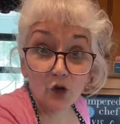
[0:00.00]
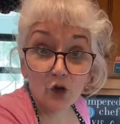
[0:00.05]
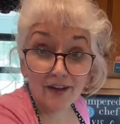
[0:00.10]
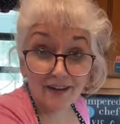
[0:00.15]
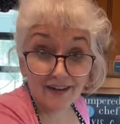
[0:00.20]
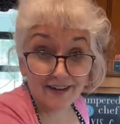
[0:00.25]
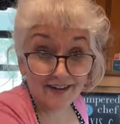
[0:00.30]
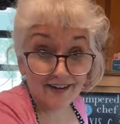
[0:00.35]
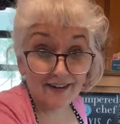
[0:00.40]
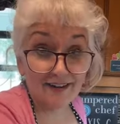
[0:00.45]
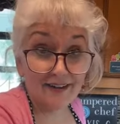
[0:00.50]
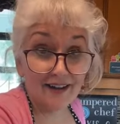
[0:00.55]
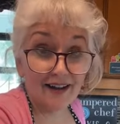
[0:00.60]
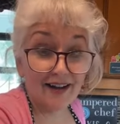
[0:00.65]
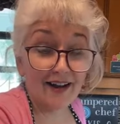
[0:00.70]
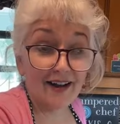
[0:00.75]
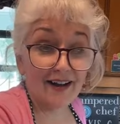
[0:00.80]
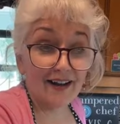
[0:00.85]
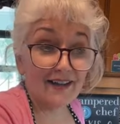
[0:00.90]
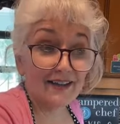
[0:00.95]
for cooking,
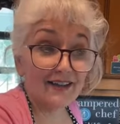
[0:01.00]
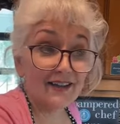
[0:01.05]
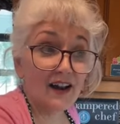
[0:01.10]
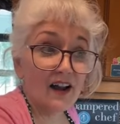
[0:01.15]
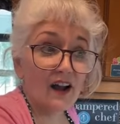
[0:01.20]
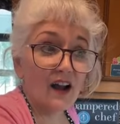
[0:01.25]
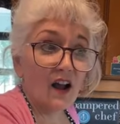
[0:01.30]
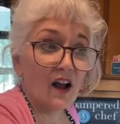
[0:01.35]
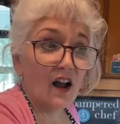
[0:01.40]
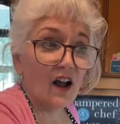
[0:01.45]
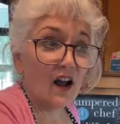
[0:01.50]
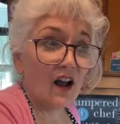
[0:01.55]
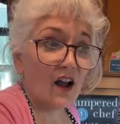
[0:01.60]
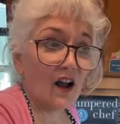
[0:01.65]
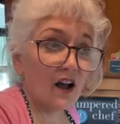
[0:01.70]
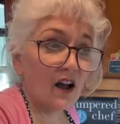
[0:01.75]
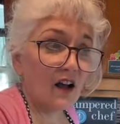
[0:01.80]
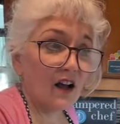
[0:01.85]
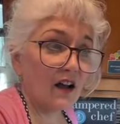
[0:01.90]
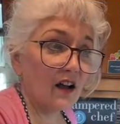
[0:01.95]
and
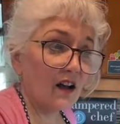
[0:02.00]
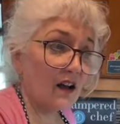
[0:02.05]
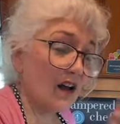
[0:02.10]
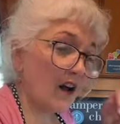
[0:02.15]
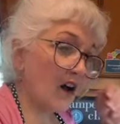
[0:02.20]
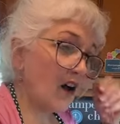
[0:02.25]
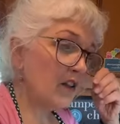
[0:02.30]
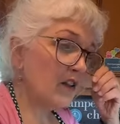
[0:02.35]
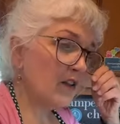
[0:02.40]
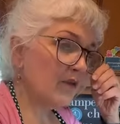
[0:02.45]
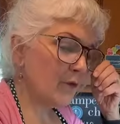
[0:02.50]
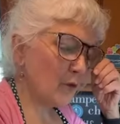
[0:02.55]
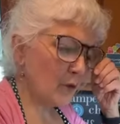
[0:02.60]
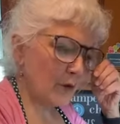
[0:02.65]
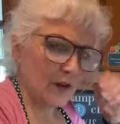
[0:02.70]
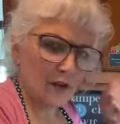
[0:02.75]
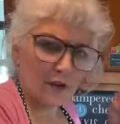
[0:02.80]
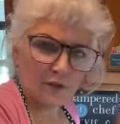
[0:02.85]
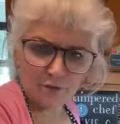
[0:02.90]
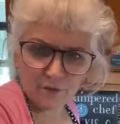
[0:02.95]
uh, olive
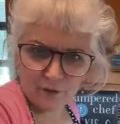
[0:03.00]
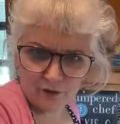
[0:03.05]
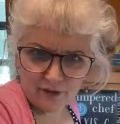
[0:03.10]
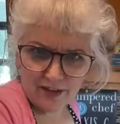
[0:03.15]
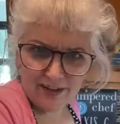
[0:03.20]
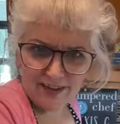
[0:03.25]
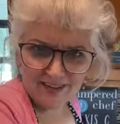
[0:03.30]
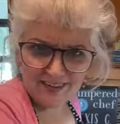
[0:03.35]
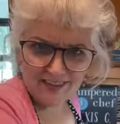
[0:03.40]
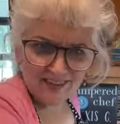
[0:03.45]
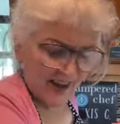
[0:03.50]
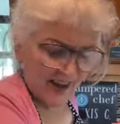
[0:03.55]
oil for like